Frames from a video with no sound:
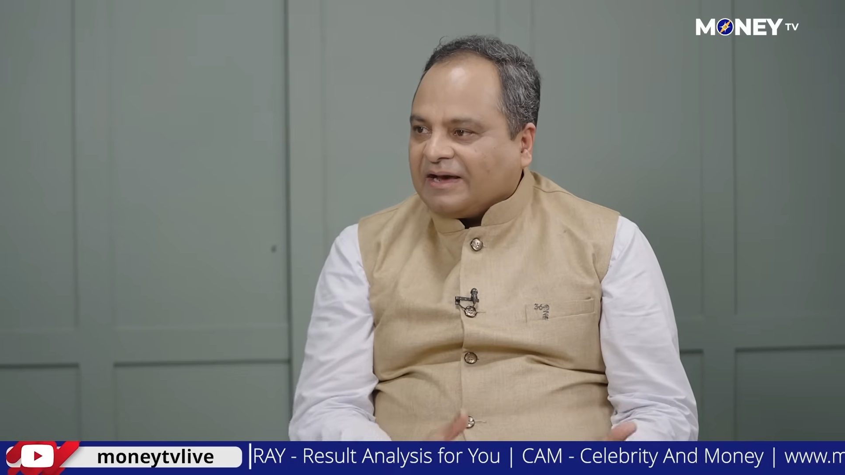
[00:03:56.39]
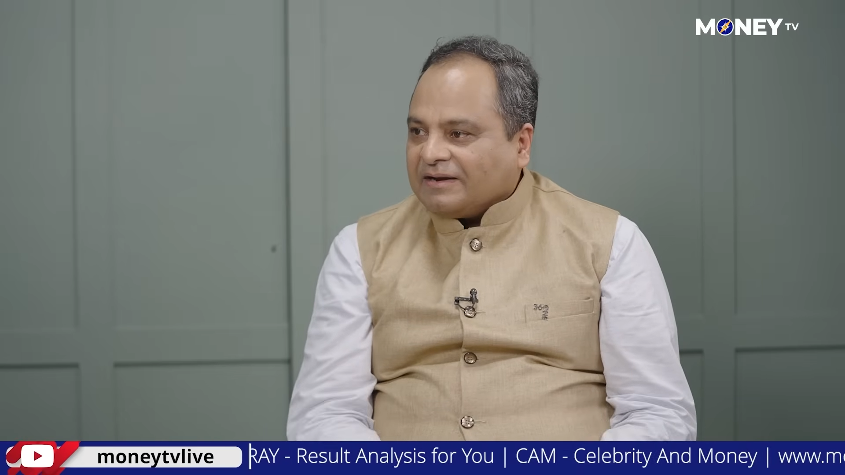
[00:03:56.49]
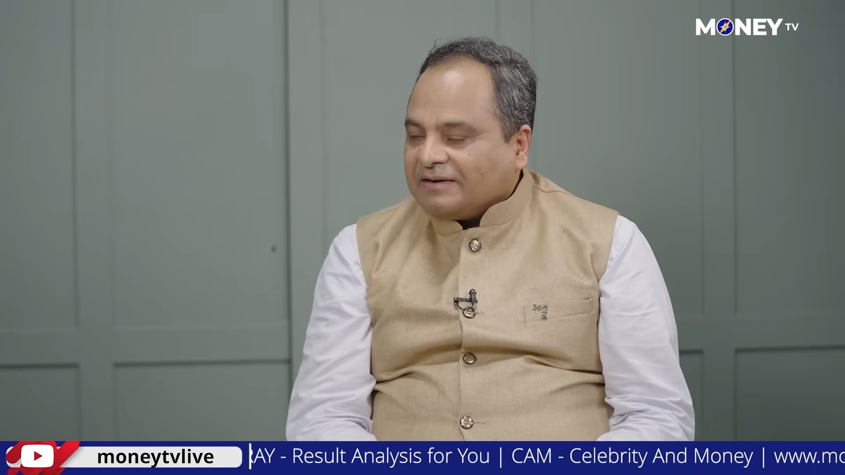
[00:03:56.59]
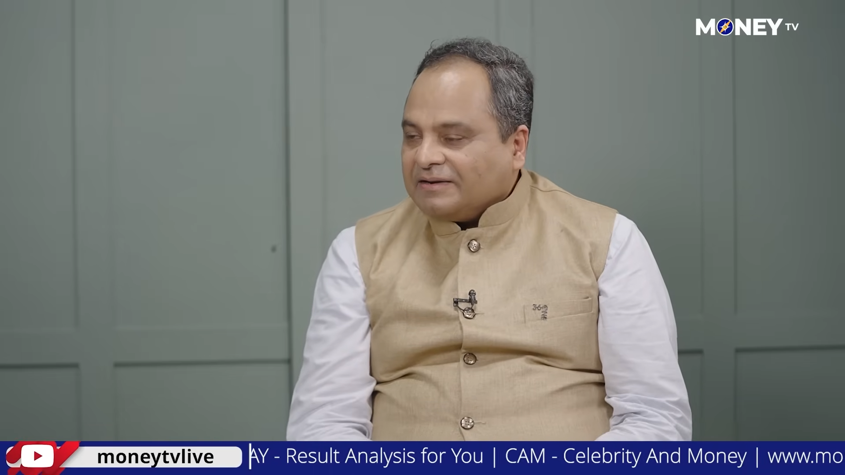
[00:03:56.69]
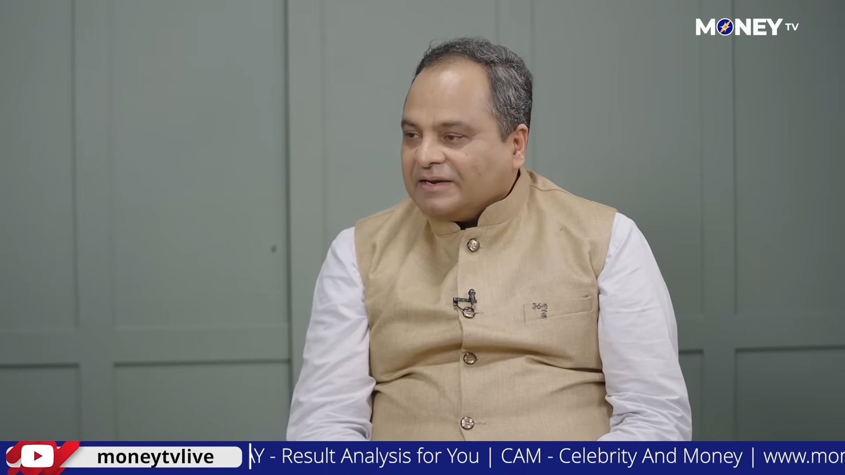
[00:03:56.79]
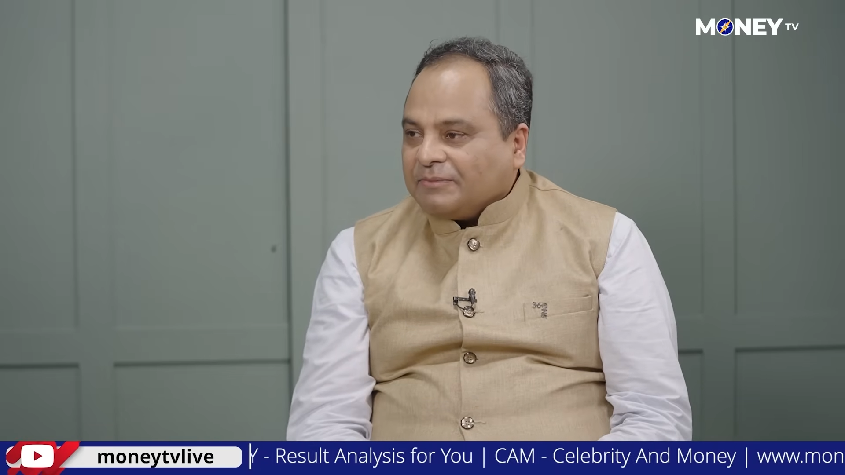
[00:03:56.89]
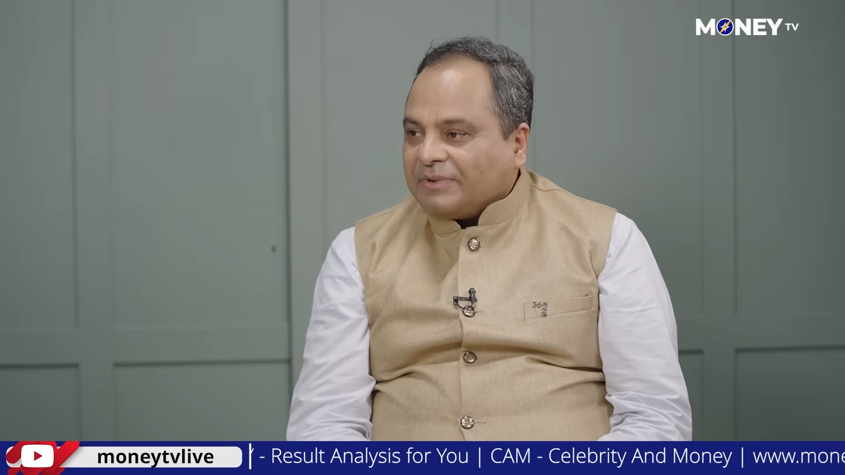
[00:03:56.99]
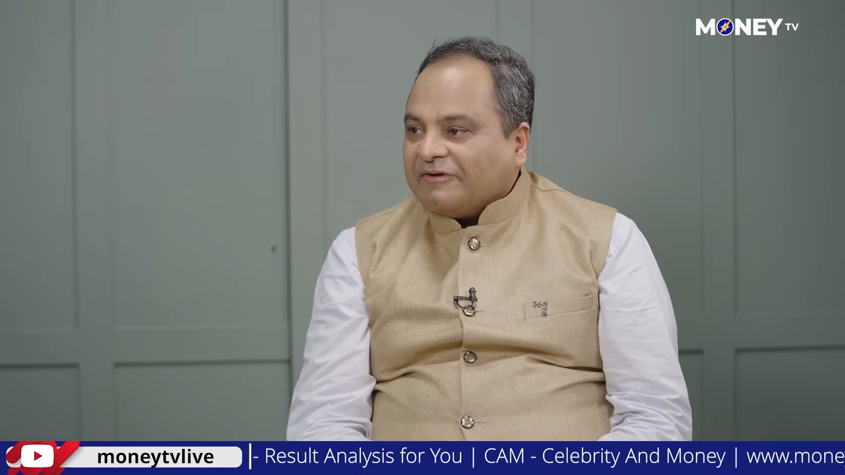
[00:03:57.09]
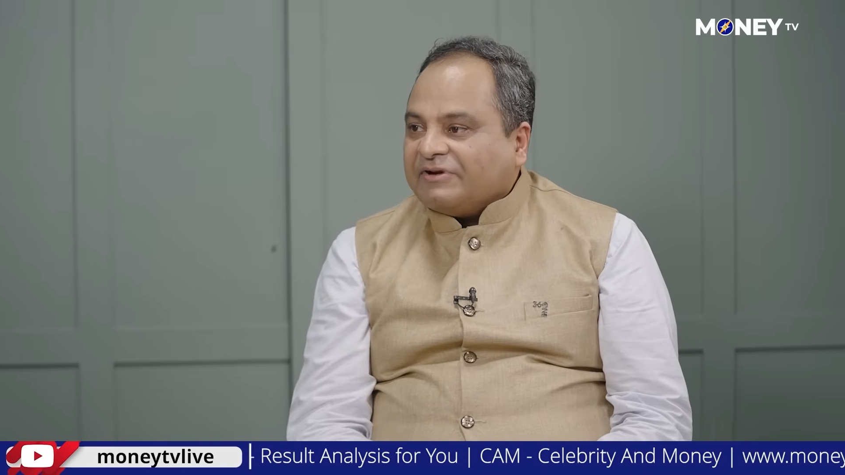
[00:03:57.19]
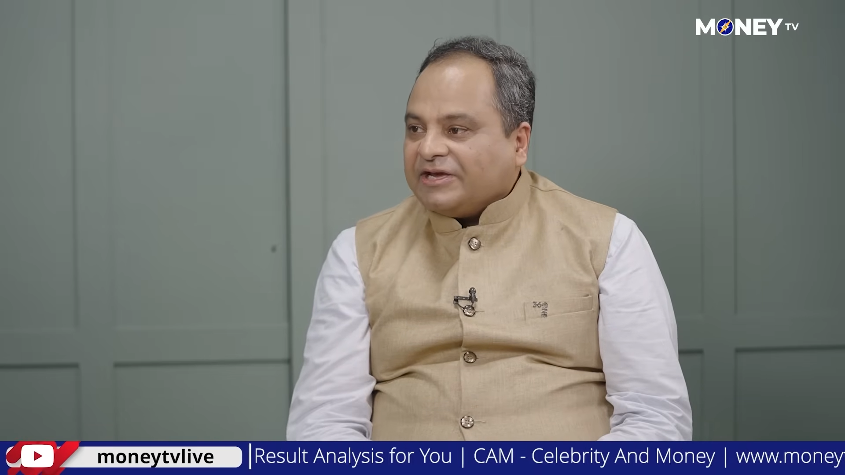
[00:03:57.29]
our
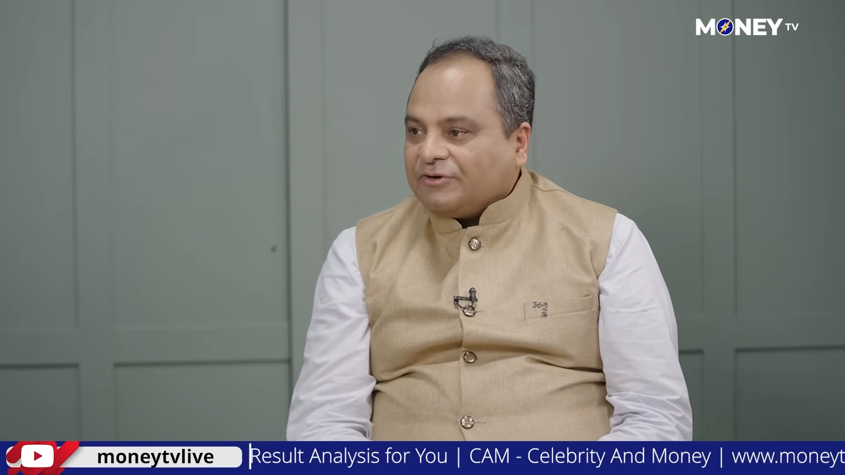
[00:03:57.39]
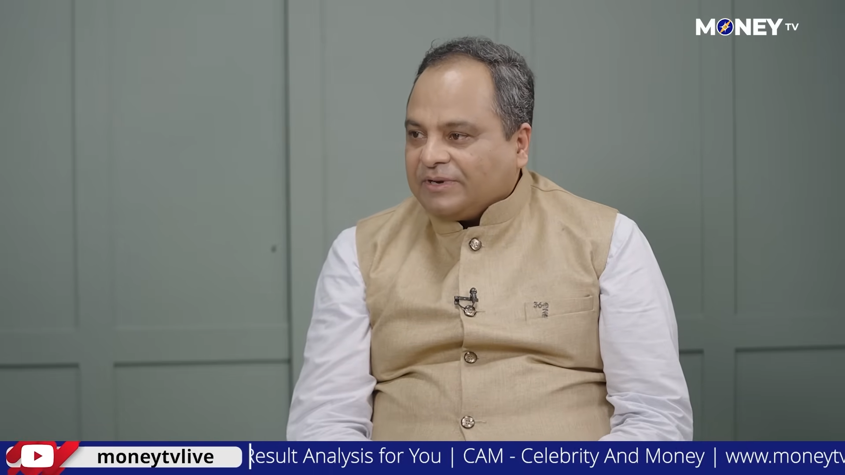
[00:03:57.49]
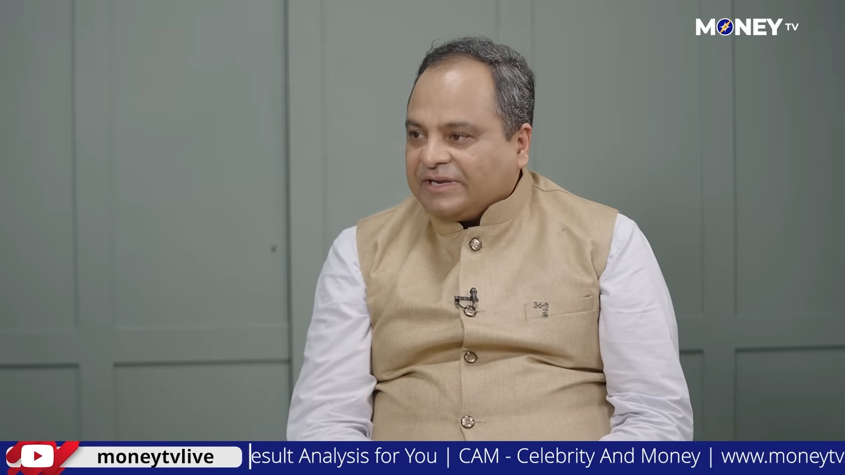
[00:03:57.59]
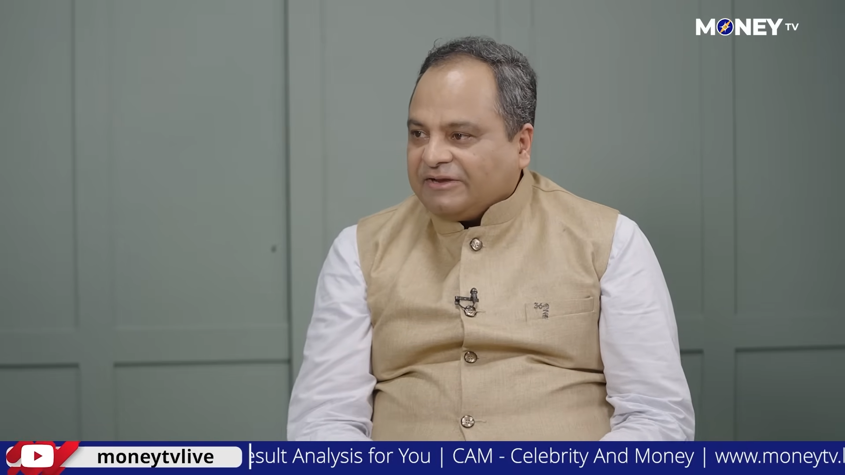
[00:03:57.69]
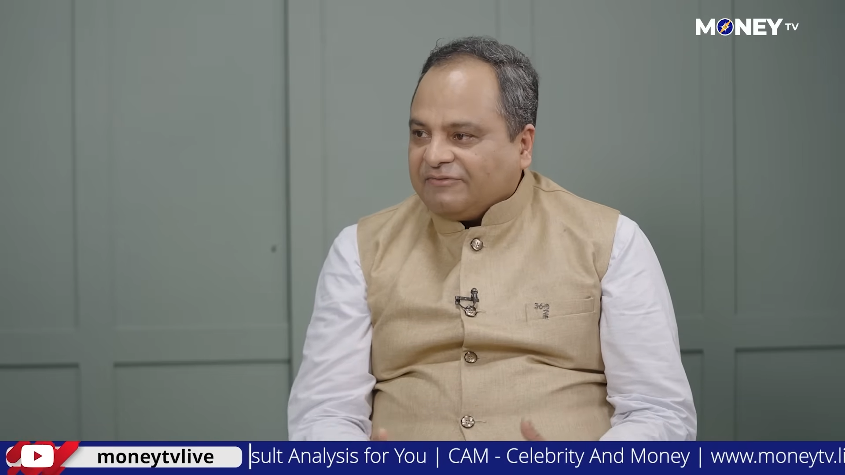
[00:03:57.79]
private equity.